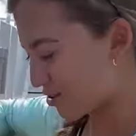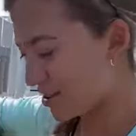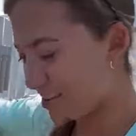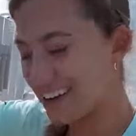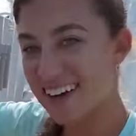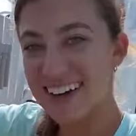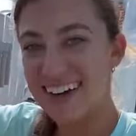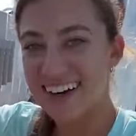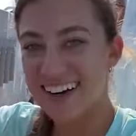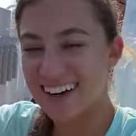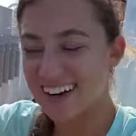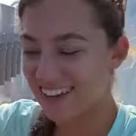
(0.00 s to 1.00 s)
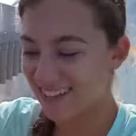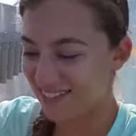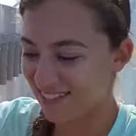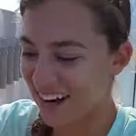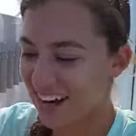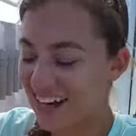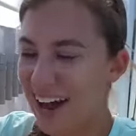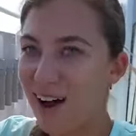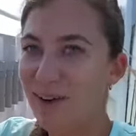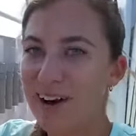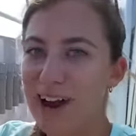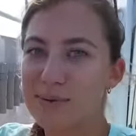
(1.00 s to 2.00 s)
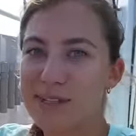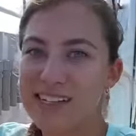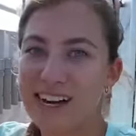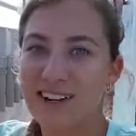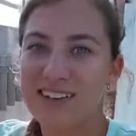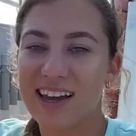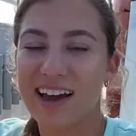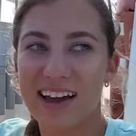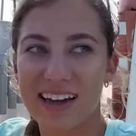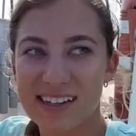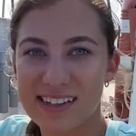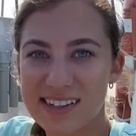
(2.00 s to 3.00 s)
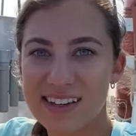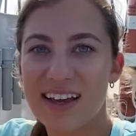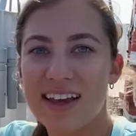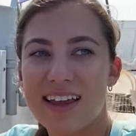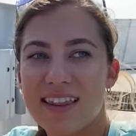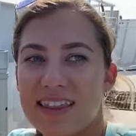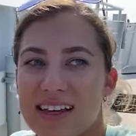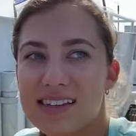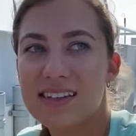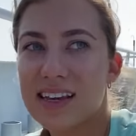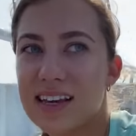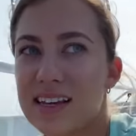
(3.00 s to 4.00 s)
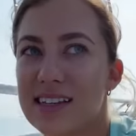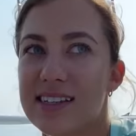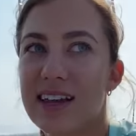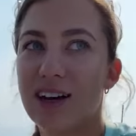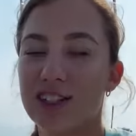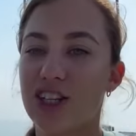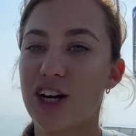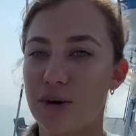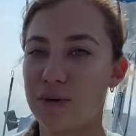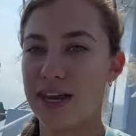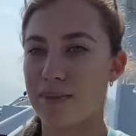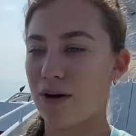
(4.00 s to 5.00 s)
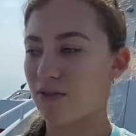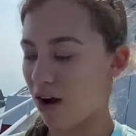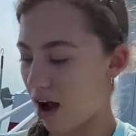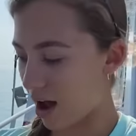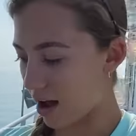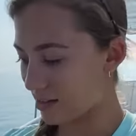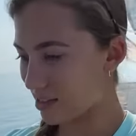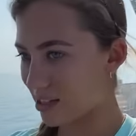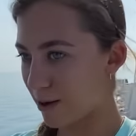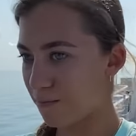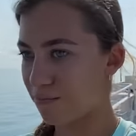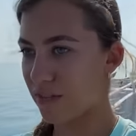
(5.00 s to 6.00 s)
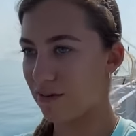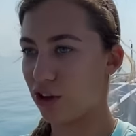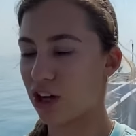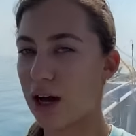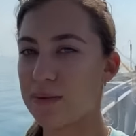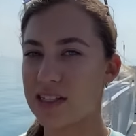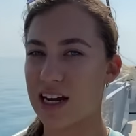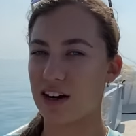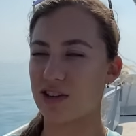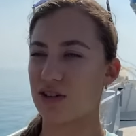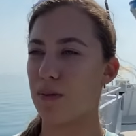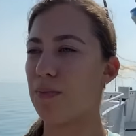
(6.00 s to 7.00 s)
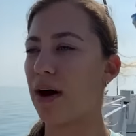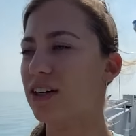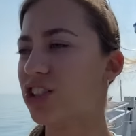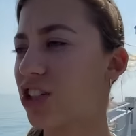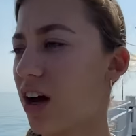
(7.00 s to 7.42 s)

All right, right now we're upstairs, guys. This is, I'll show you where we keep our rods. If you look upstairs, there's a bunch